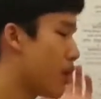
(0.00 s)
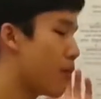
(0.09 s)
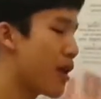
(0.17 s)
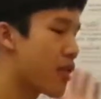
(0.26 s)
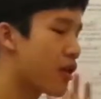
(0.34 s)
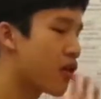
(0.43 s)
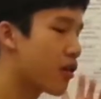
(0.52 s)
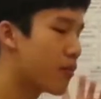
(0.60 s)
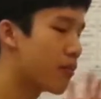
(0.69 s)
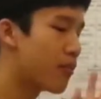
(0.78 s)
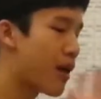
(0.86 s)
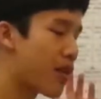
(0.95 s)

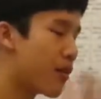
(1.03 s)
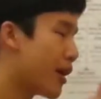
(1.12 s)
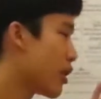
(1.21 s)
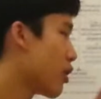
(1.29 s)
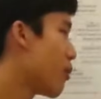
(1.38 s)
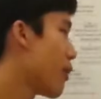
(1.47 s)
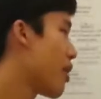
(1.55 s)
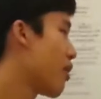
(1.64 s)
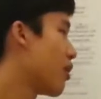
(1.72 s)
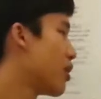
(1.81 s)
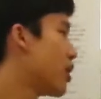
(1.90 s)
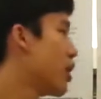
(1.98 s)
mathematical
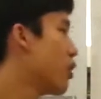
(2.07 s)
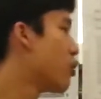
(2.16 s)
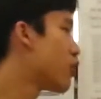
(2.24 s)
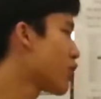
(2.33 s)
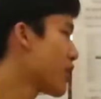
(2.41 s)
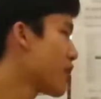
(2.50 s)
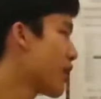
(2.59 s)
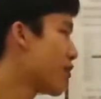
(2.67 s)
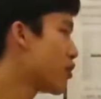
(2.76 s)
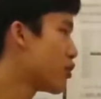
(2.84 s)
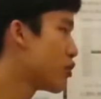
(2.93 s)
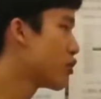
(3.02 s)
method, we just
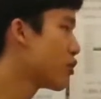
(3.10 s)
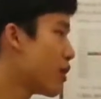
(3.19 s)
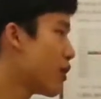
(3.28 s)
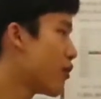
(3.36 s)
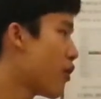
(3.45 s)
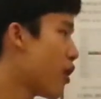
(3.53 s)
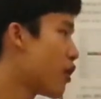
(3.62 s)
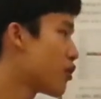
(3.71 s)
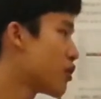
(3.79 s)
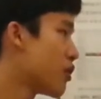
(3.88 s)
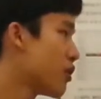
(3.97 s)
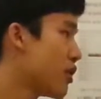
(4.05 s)
have to do the
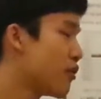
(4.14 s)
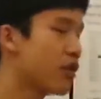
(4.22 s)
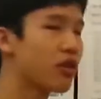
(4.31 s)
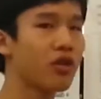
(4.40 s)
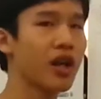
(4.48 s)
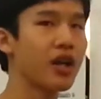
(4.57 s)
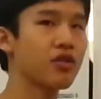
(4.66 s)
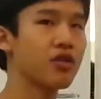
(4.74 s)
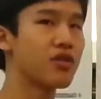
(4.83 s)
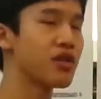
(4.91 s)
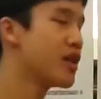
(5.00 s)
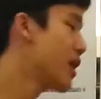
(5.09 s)
400 different
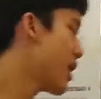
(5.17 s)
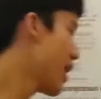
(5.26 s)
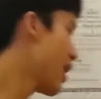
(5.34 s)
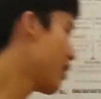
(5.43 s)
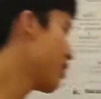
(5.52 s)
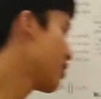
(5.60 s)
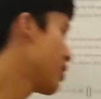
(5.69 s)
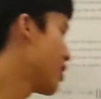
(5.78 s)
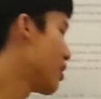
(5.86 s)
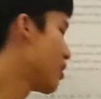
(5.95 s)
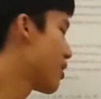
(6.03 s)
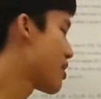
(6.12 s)
locations, and
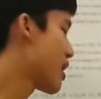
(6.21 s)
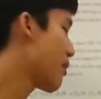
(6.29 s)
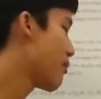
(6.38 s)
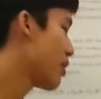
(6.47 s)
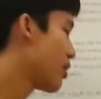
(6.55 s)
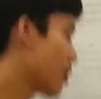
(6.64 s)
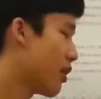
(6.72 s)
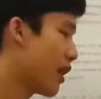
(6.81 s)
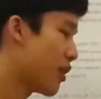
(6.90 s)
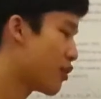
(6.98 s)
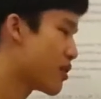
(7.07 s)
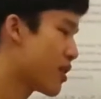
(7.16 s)
the same in the
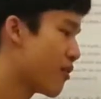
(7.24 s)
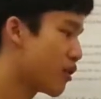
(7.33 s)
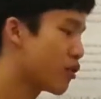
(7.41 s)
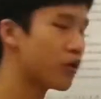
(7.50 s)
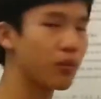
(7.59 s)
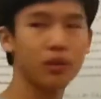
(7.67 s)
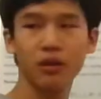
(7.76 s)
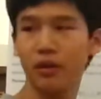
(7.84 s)
H7 group.